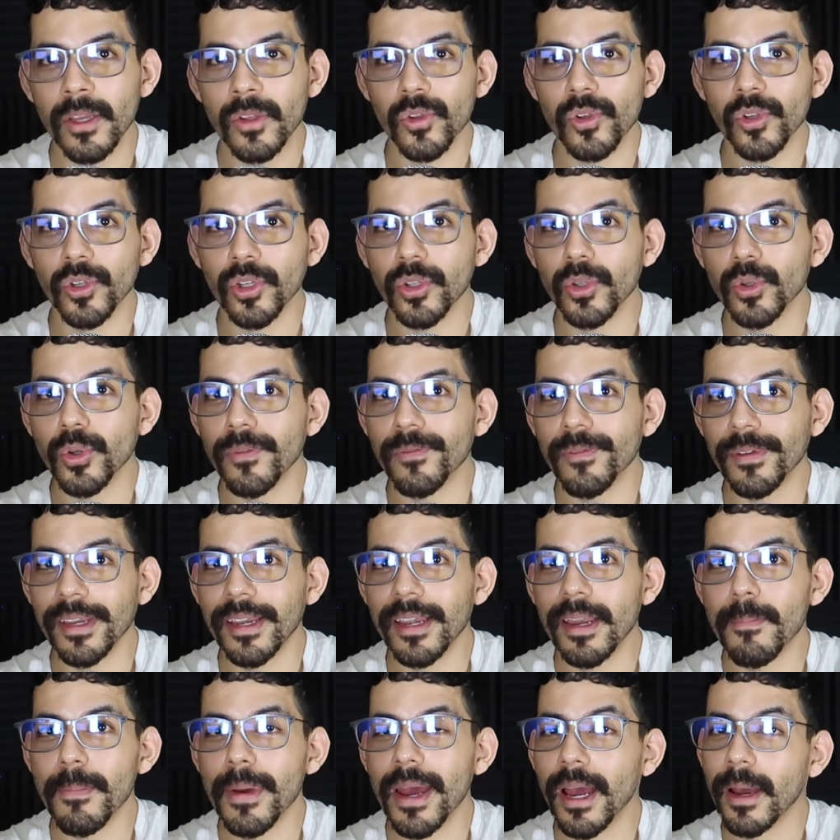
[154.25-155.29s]
You can do
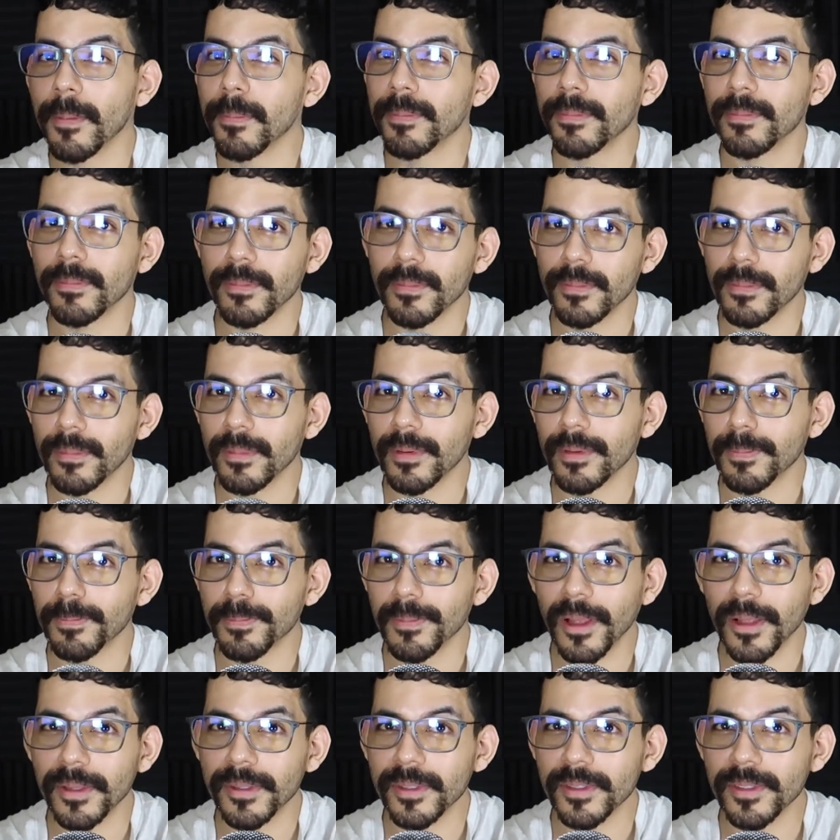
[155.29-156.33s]
affinity map
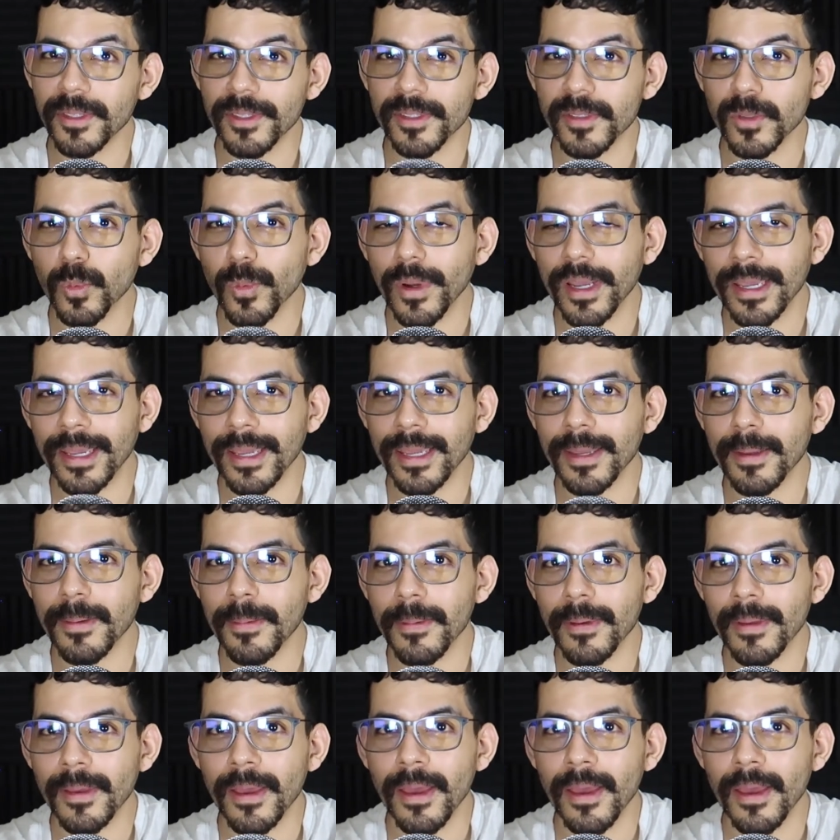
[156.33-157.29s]
tons of way